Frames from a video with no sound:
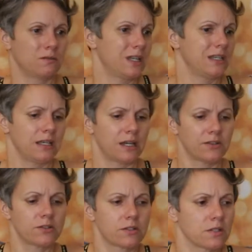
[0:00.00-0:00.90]
Any
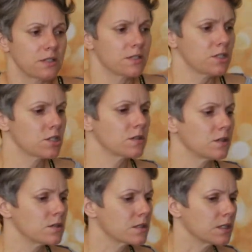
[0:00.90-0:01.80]
other sausage,
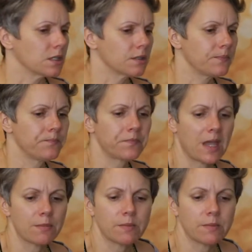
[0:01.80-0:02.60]
I'm